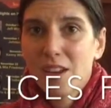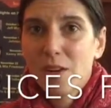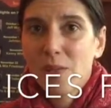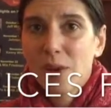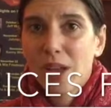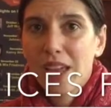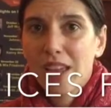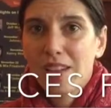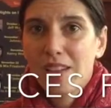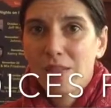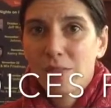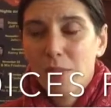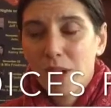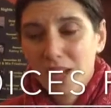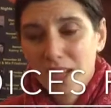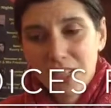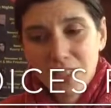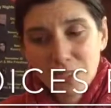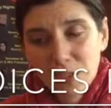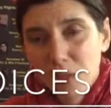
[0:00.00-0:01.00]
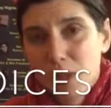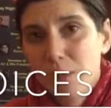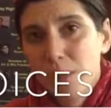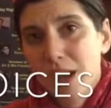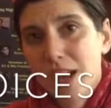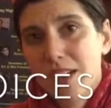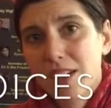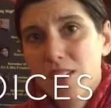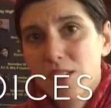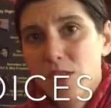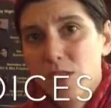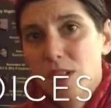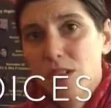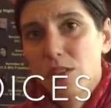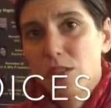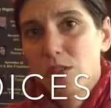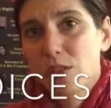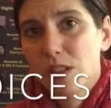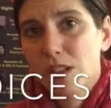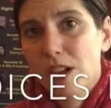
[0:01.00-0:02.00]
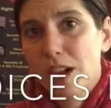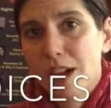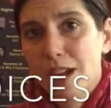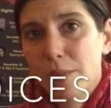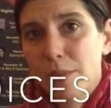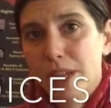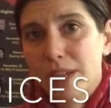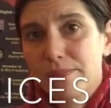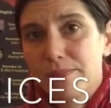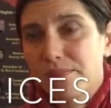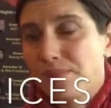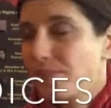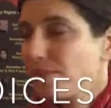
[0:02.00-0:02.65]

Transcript: when money is going back into our local economy.